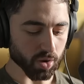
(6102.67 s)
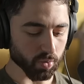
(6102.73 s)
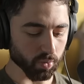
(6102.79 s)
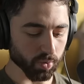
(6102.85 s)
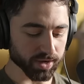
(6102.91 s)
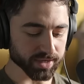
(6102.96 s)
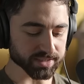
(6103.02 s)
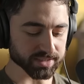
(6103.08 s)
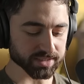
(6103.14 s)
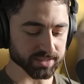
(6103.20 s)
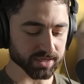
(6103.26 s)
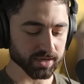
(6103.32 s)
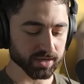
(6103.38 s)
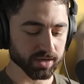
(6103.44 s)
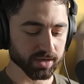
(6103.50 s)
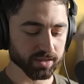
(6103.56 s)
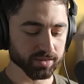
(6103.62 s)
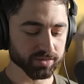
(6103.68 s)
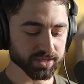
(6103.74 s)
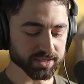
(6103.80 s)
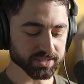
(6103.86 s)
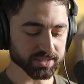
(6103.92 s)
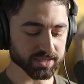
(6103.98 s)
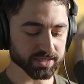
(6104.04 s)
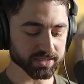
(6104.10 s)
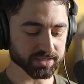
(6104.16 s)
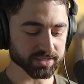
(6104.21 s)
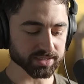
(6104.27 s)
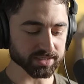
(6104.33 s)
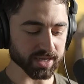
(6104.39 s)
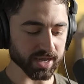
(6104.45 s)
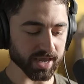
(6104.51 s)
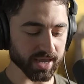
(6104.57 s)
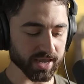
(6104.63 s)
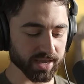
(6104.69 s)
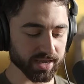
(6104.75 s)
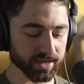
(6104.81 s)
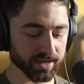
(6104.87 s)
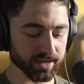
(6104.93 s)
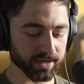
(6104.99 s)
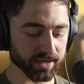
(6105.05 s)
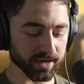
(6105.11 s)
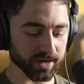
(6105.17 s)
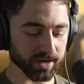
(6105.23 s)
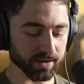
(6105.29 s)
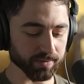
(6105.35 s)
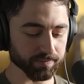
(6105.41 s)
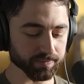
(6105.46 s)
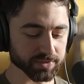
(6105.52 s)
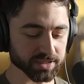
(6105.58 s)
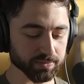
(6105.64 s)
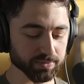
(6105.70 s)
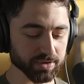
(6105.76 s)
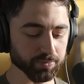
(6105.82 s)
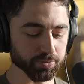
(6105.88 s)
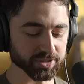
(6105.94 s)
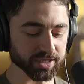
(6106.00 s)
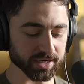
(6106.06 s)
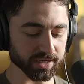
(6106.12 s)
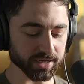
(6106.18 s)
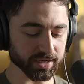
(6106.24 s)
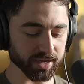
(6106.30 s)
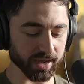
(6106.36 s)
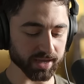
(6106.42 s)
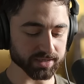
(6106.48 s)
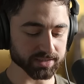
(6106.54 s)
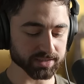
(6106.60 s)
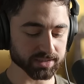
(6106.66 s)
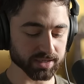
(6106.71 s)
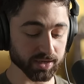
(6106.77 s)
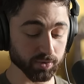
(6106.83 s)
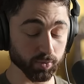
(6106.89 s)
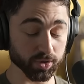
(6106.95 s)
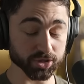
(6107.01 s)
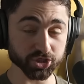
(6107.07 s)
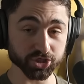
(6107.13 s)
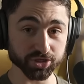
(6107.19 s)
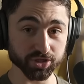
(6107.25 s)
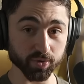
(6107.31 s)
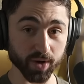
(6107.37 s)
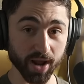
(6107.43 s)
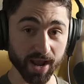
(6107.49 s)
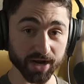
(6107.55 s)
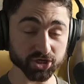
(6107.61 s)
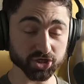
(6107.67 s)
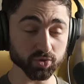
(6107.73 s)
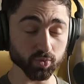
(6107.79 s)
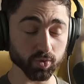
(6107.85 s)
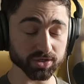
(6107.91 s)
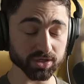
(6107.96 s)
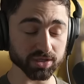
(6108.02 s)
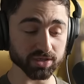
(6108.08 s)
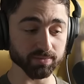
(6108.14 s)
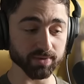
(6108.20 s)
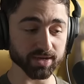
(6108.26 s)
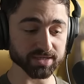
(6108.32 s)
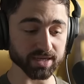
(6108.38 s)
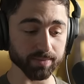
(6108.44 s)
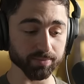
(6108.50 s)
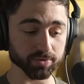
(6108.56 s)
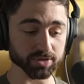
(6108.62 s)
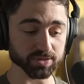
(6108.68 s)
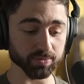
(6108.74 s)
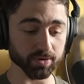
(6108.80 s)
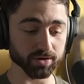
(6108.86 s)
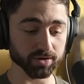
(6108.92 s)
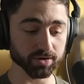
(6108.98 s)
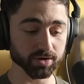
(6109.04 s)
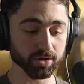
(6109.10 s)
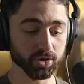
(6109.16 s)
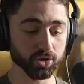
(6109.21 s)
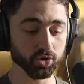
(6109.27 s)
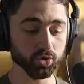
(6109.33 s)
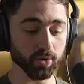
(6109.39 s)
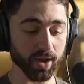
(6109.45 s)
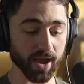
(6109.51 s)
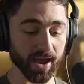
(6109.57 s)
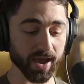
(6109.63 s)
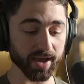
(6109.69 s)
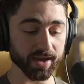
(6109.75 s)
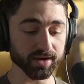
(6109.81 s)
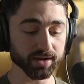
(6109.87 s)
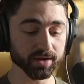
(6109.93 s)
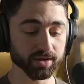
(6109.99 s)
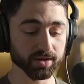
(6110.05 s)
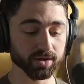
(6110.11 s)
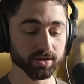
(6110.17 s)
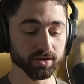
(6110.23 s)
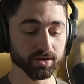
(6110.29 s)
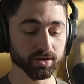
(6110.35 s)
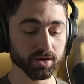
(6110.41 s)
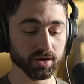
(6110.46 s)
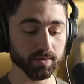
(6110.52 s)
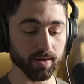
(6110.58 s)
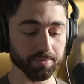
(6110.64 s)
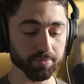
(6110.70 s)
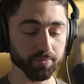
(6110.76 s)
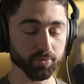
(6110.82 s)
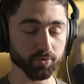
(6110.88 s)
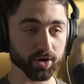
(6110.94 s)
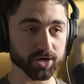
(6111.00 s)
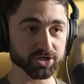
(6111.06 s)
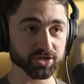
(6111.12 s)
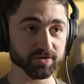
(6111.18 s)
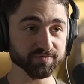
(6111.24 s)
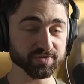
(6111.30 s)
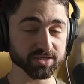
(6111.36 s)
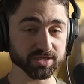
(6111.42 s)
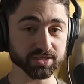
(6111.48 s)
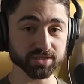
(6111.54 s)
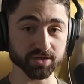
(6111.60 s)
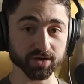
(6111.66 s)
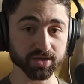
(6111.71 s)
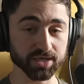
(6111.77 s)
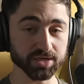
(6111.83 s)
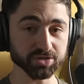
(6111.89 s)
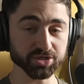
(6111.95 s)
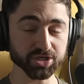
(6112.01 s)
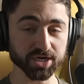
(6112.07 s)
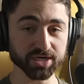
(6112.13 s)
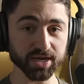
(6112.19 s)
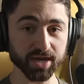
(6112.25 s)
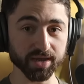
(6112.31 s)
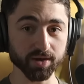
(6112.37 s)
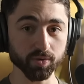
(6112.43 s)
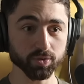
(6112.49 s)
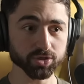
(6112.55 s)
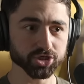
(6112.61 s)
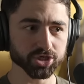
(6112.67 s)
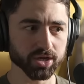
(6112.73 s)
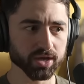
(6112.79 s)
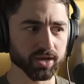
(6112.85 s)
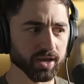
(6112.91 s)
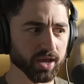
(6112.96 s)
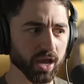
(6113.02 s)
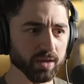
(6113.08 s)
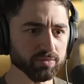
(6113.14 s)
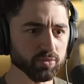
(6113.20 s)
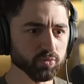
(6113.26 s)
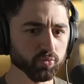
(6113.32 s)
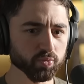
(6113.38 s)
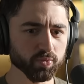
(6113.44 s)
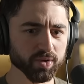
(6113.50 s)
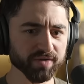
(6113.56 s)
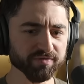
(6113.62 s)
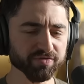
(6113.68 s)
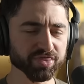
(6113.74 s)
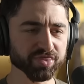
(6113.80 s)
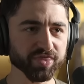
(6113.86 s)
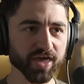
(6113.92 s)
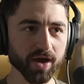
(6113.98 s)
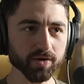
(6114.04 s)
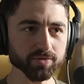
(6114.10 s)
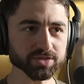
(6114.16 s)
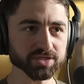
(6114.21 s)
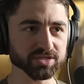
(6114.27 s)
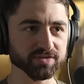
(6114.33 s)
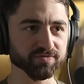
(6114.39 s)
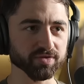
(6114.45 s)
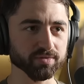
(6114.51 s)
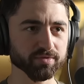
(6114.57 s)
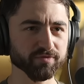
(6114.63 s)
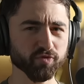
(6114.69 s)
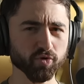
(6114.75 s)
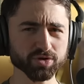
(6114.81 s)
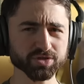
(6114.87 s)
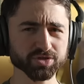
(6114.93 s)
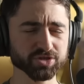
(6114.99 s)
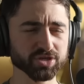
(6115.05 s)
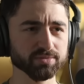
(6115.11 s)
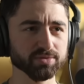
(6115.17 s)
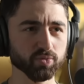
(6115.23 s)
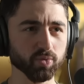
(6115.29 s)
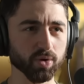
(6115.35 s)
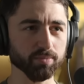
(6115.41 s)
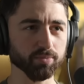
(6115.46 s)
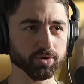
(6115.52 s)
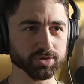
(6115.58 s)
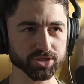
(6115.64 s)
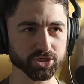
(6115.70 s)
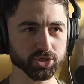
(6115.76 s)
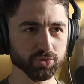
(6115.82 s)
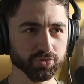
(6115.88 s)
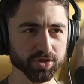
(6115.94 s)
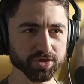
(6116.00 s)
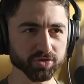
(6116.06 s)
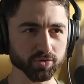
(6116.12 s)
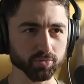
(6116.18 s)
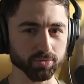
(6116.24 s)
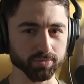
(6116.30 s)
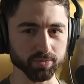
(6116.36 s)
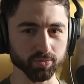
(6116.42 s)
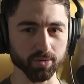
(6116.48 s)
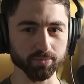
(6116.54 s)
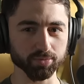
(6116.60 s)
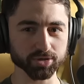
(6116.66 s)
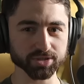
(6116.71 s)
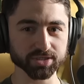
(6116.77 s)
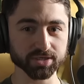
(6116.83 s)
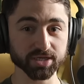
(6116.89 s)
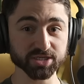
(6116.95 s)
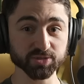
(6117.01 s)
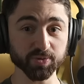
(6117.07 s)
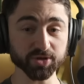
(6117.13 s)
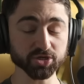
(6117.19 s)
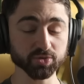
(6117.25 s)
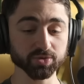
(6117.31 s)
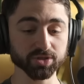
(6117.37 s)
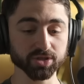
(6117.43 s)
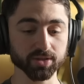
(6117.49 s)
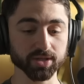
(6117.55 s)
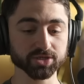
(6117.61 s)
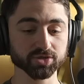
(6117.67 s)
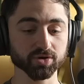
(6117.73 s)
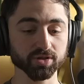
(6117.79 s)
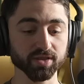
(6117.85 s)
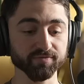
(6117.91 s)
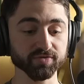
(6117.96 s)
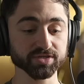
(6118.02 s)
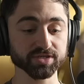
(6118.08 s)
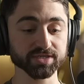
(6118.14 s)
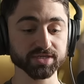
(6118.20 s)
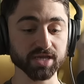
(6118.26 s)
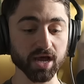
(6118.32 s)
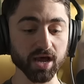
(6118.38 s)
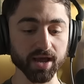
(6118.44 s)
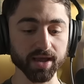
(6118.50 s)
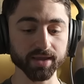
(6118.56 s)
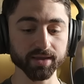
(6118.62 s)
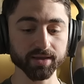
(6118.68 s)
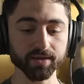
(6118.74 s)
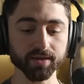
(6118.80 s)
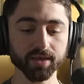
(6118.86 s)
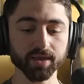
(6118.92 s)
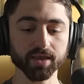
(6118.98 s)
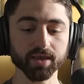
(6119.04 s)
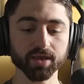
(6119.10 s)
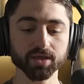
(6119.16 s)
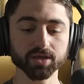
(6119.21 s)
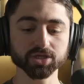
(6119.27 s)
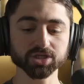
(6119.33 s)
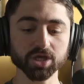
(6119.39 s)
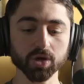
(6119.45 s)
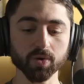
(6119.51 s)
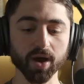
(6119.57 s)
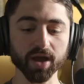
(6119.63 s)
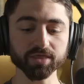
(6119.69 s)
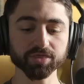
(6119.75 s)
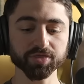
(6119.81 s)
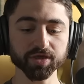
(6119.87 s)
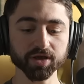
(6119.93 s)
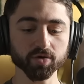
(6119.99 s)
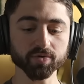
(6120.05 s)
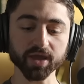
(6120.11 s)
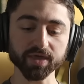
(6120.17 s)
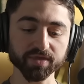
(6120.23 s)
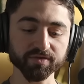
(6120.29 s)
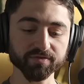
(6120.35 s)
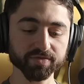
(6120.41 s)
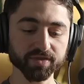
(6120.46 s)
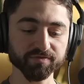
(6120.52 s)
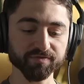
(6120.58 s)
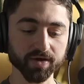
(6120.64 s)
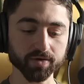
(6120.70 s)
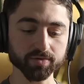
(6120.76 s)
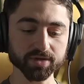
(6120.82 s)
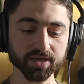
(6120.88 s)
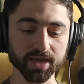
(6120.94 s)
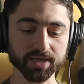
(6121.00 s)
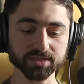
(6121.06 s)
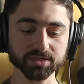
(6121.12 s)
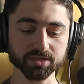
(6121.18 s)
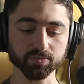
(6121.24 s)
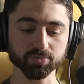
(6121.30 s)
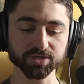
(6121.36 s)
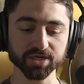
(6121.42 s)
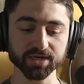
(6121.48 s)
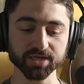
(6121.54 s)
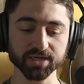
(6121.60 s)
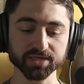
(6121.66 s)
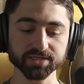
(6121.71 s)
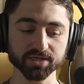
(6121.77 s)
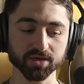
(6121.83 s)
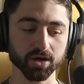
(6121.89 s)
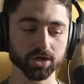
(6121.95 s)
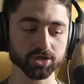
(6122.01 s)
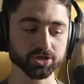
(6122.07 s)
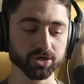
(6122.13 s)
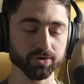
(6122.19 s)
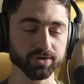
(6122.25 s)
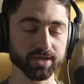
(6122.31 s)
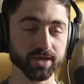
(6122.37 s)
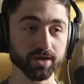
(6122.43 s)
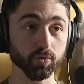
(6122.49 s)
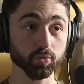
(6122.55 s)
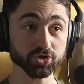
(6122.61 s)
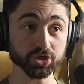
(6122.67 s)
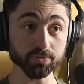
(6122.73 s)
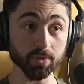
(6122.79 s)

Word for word: was this is a um, somebody presenting a case in which there actually was a lean mass hyperresponder who had rapid progression of disease on a ketogenic diet, which I mean, we have thousands of them. Of course, there's going to be one person. You'd think there would be one person, especially with cholesterol levels this high. So I think, okay, they, they found a case and they're presenting it as a cautionary tale, which